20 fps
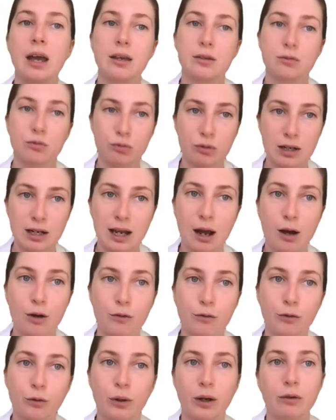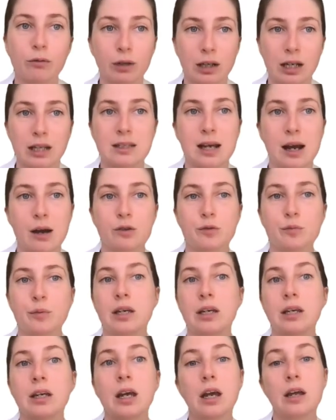It's really helpful. It really tells
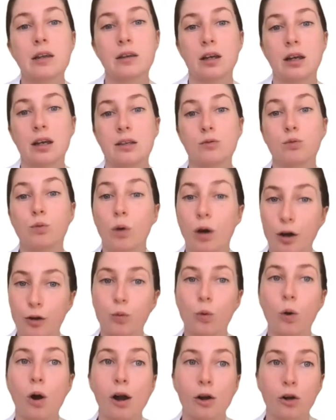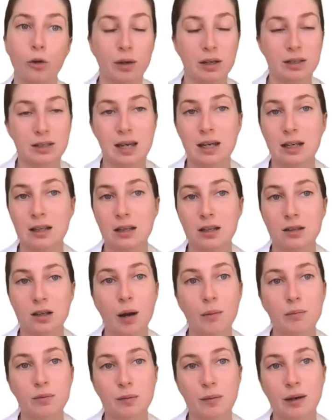me that it's worthwhile me taking the
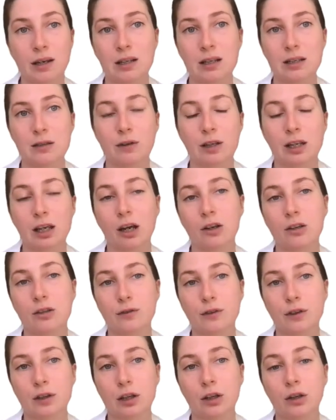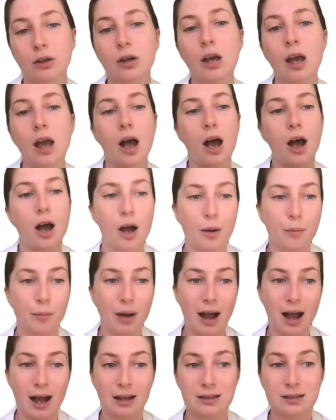time to make these videos for you.
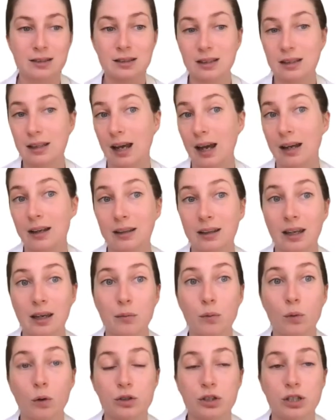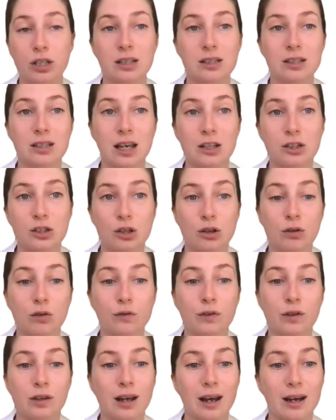And yeah, keep watching, stay
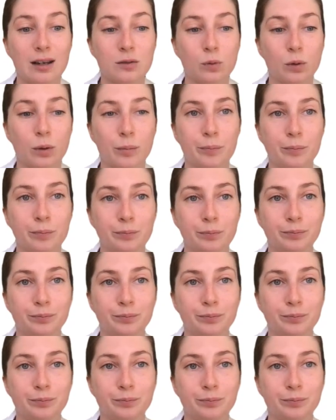tuned for the next one.